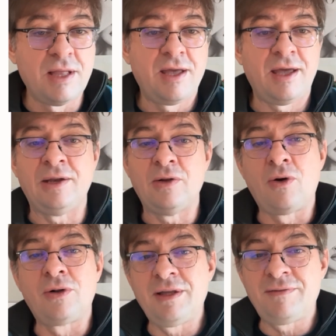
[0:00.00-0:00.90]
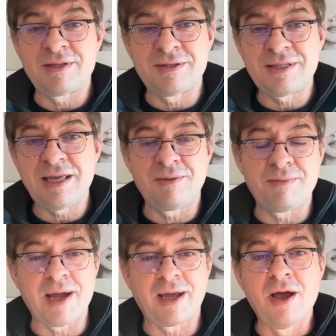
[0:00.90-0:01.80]
and old leaf at the second
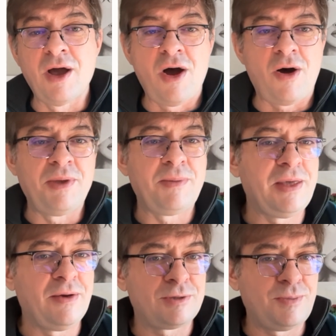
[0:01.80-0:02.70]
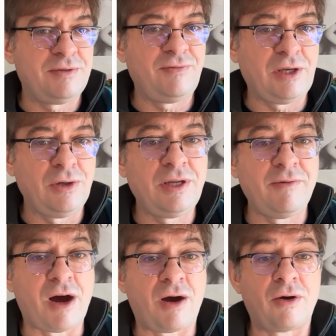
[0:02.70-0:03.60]
bag, or maybe a specific
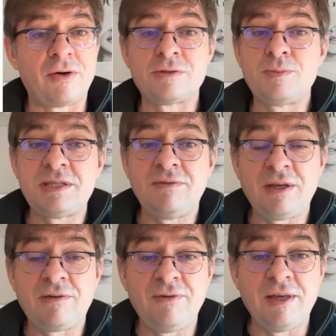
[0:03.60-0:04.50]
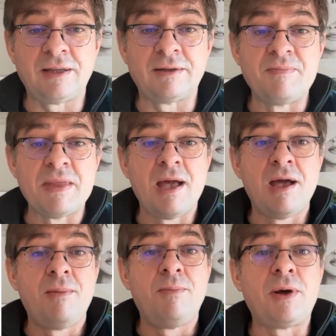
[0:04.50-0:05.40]
cultivar or a specific field.
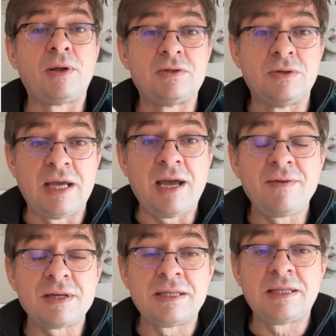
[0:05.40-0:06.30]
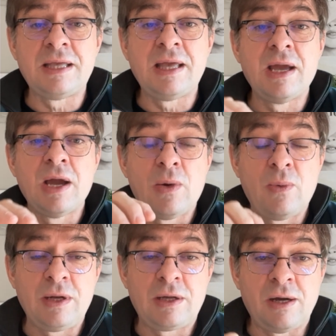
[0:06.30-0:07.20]
But the diversity
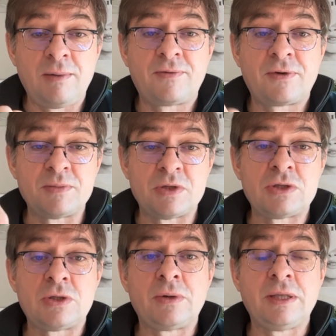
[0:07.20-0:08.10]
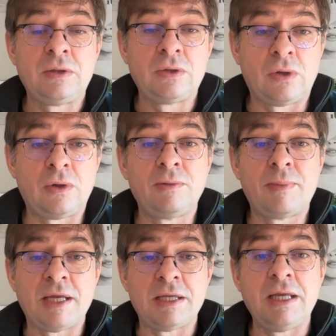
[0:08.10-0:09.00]
will come from the story told
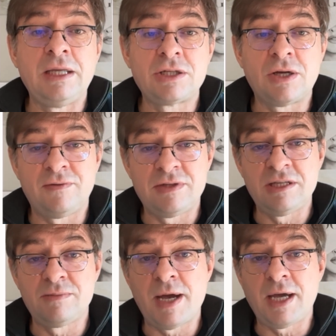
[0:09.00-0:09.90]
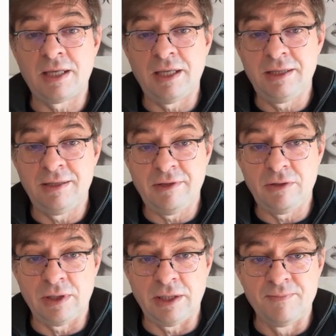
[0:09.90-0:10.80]
by each of these bags
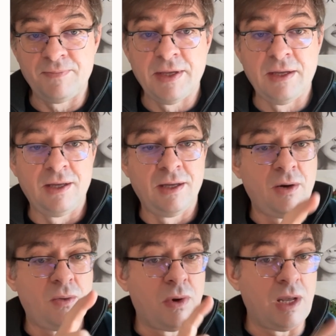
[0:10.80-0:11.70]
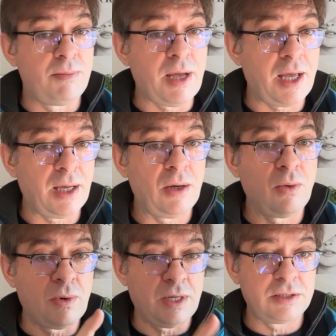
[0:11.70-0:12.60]
individually. One bag,
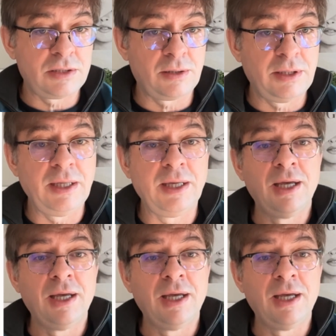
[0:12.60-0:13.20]
one story,